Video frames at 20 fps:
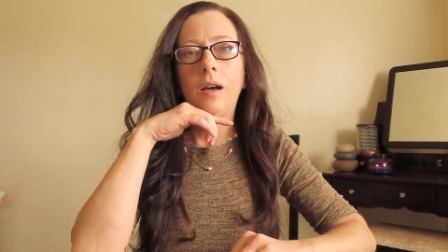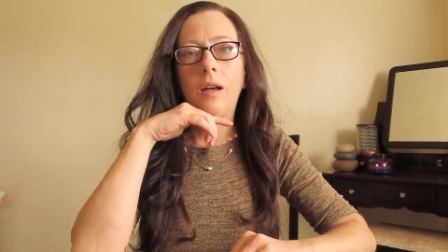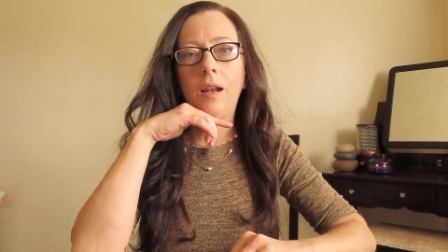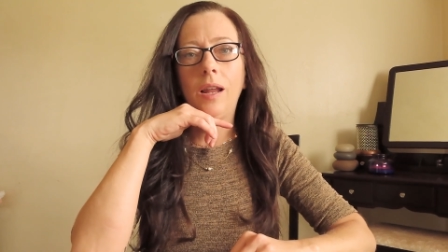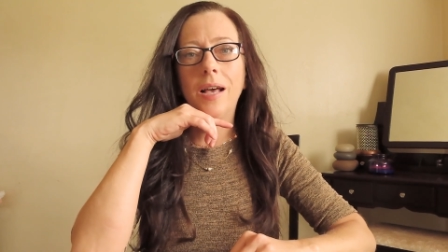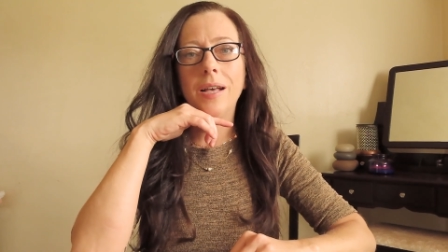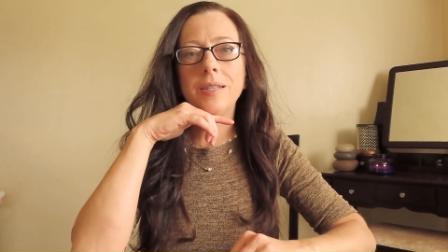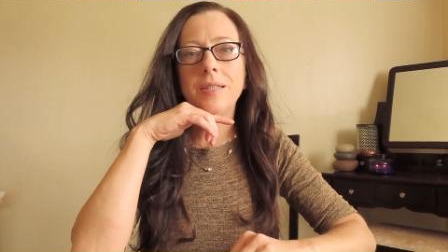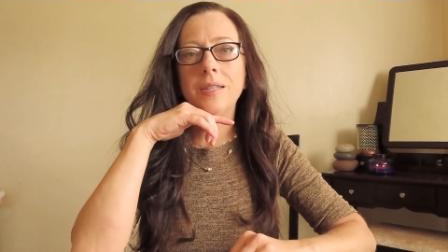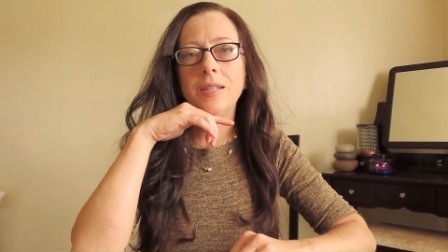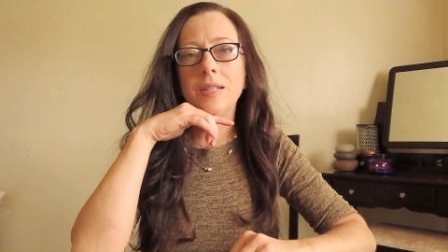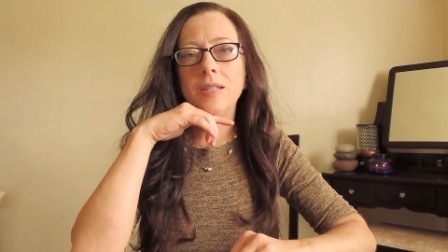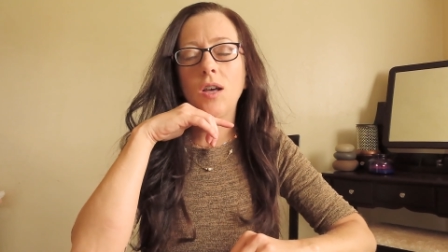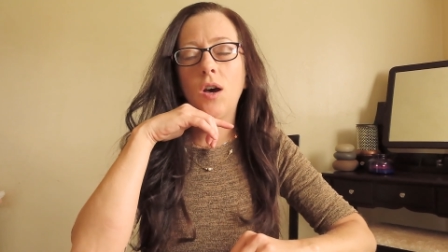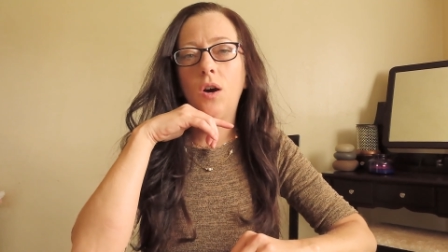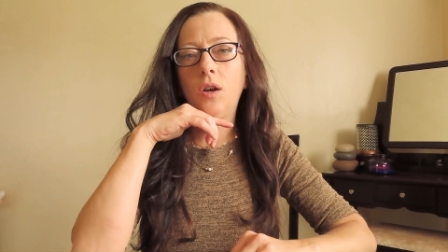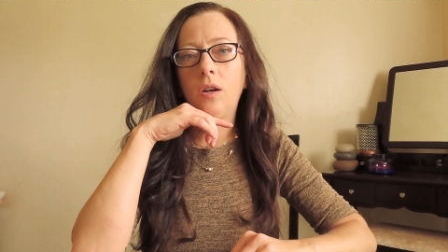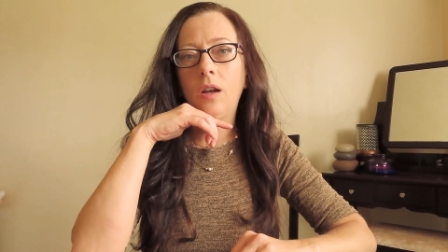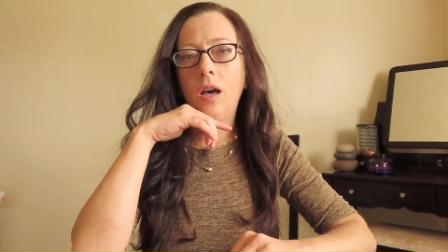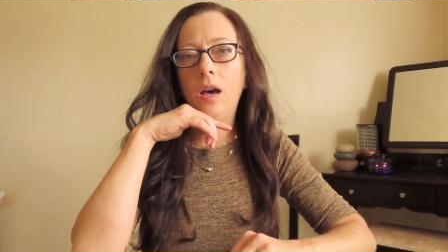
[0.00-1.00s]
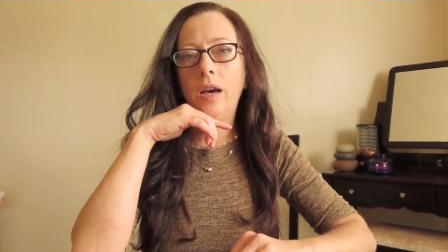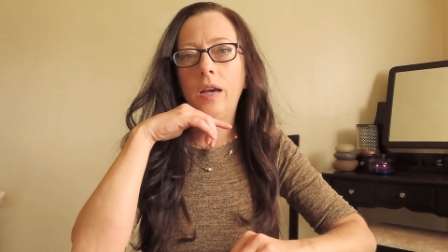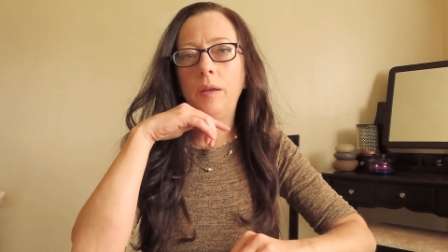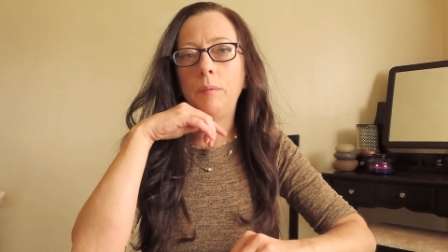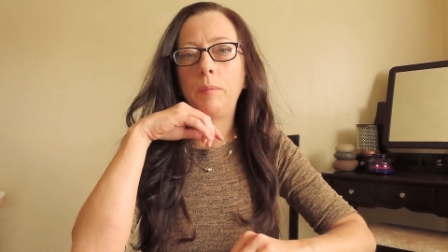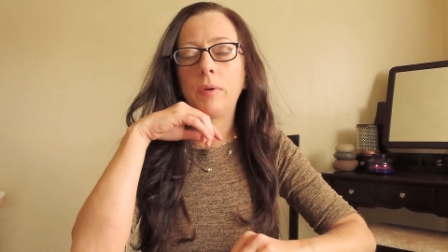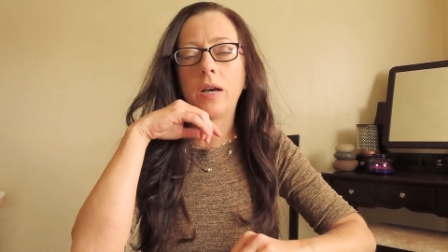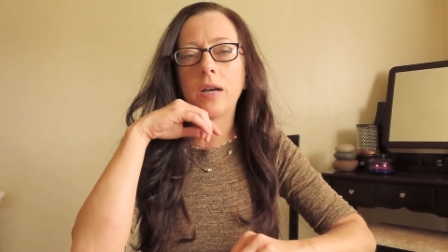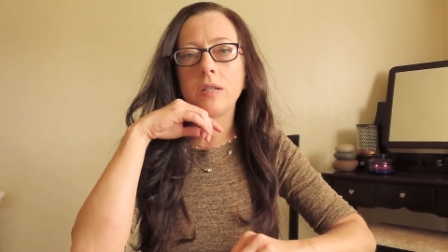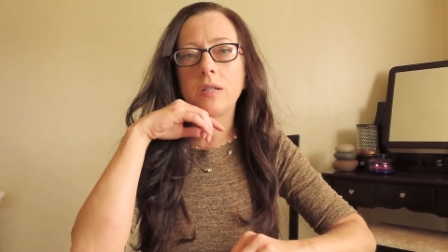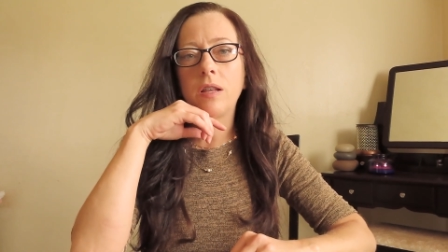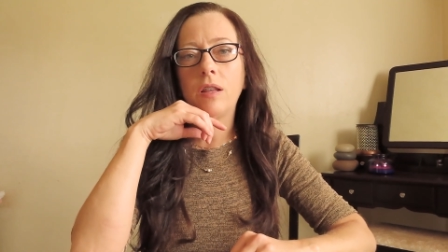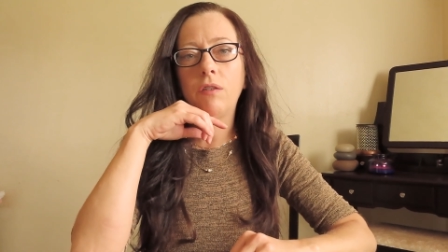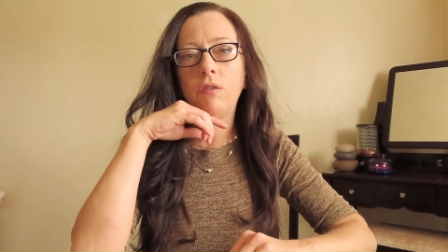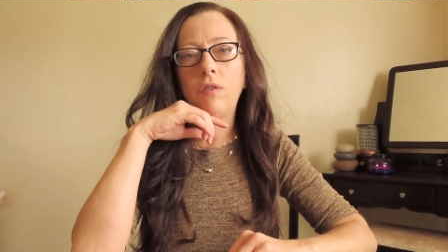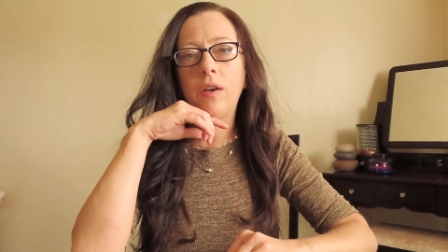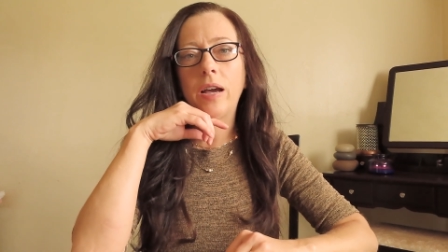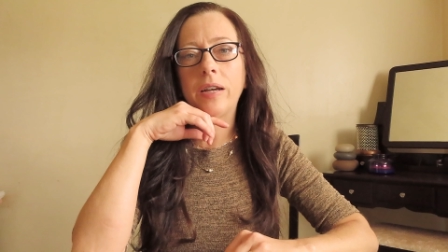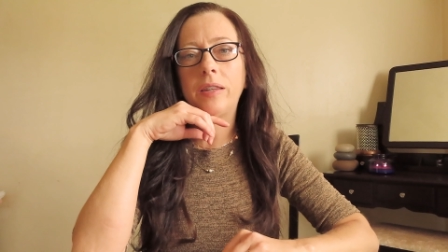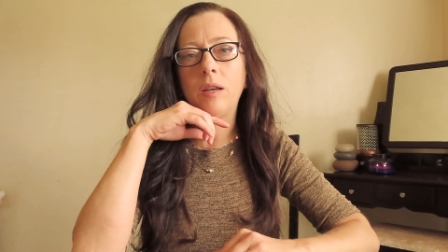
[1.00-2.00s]
glasses online because of
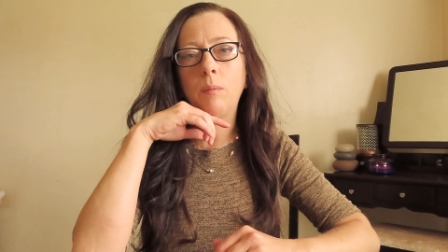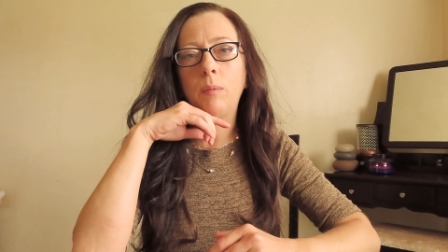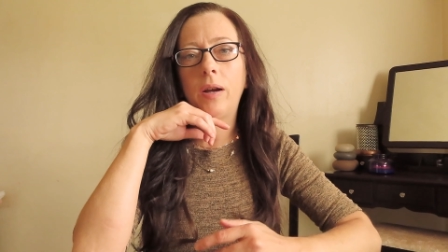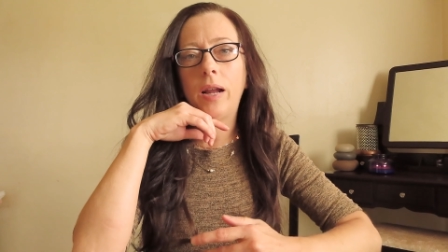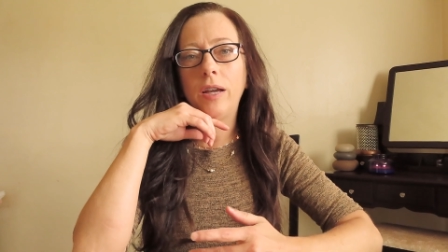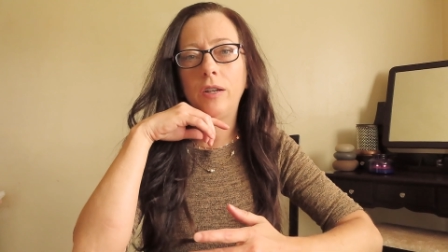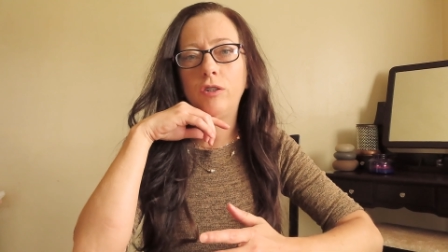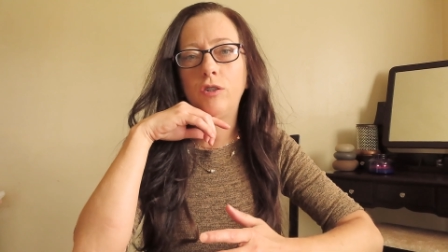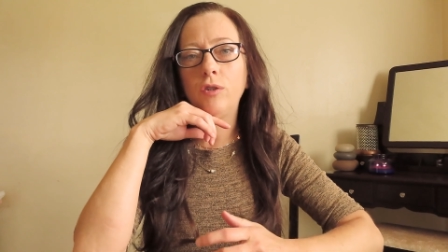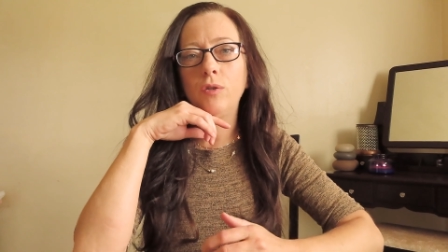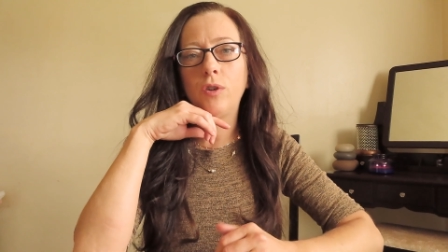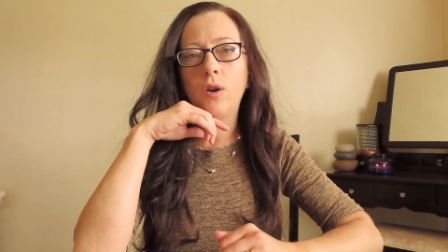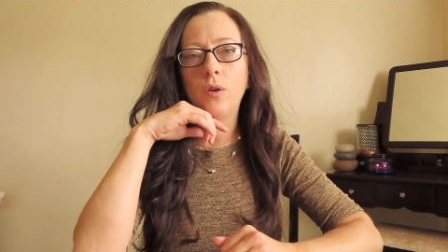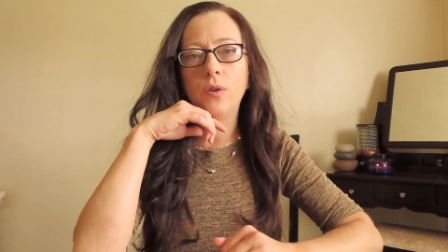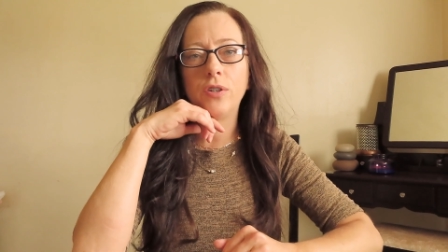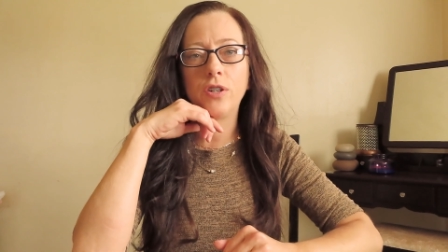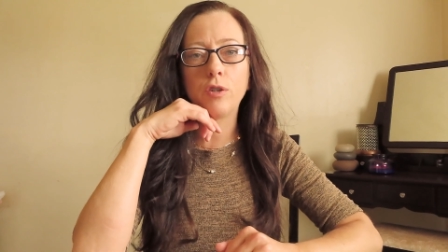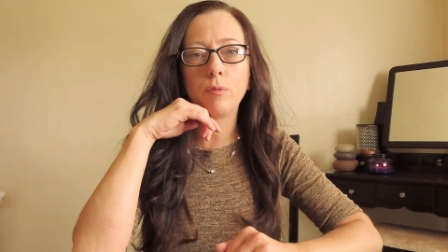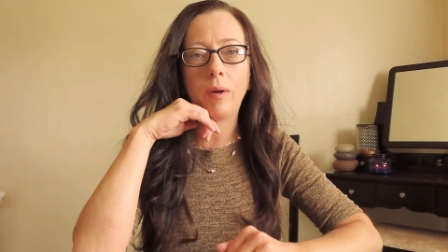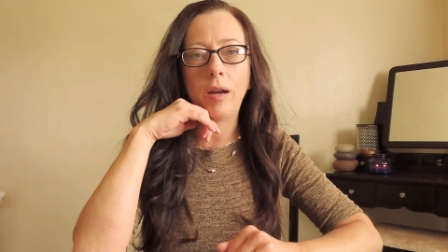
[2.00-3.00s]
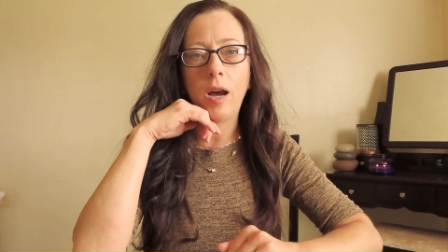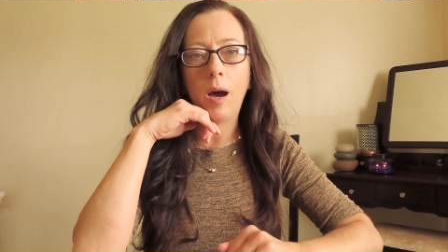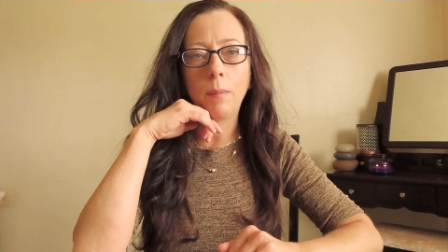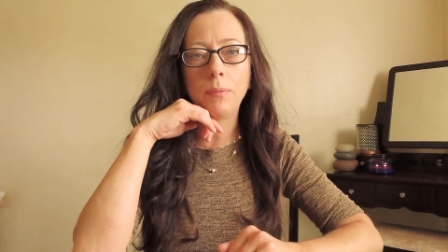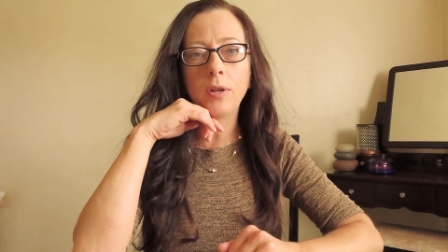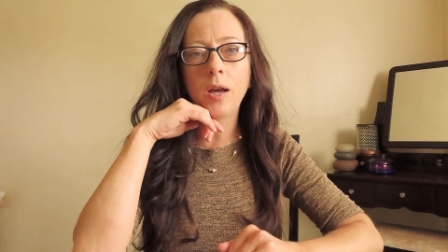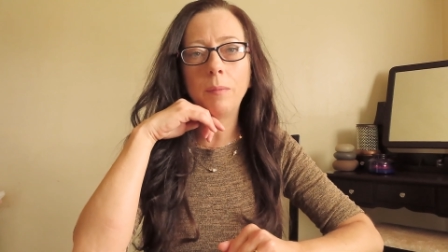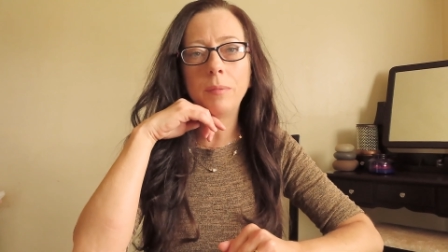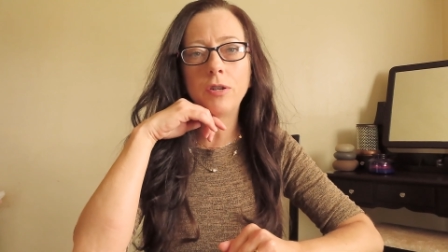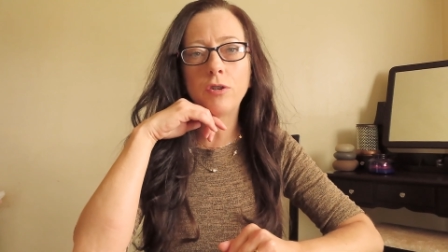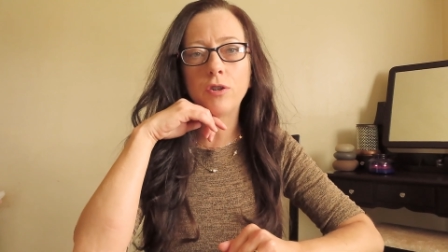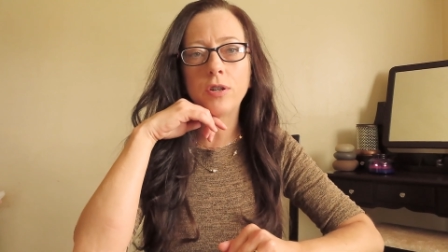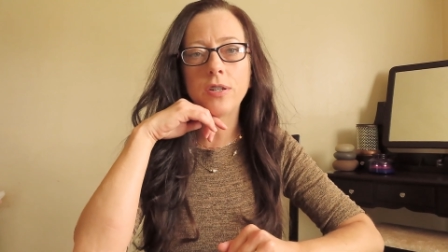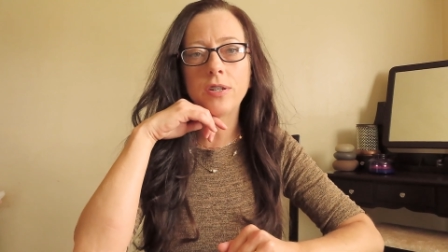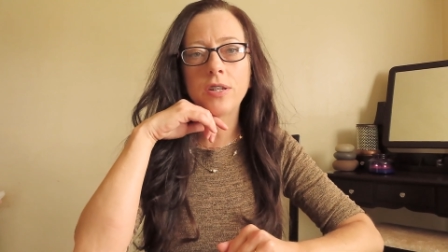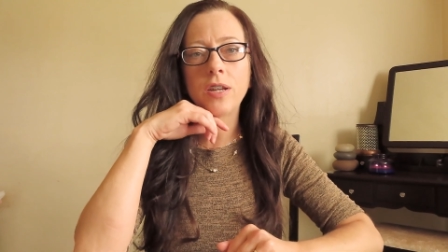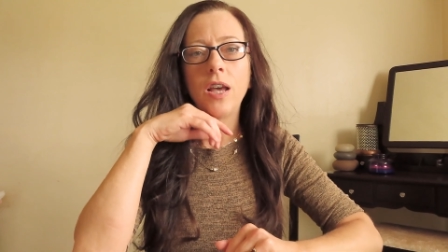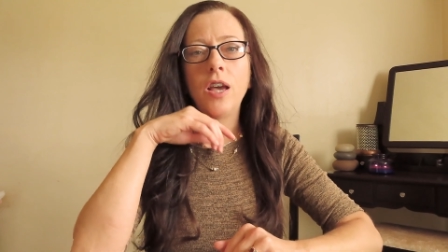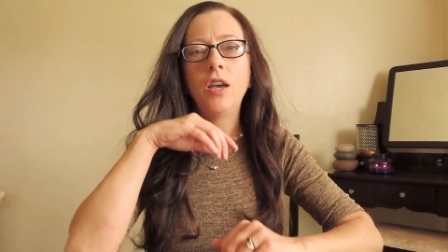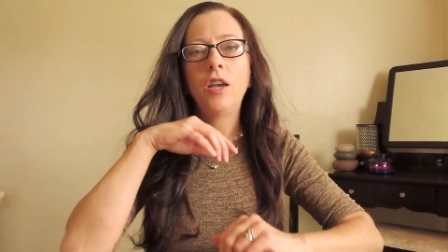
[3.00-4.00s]
the fact that when I do go into my
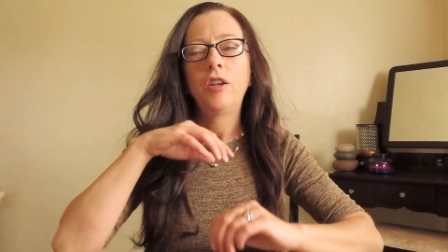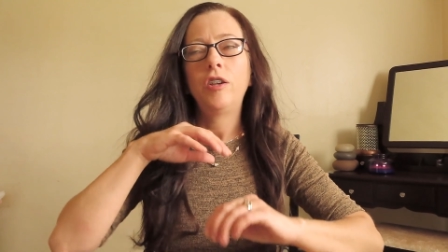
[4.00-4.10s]
optometrist,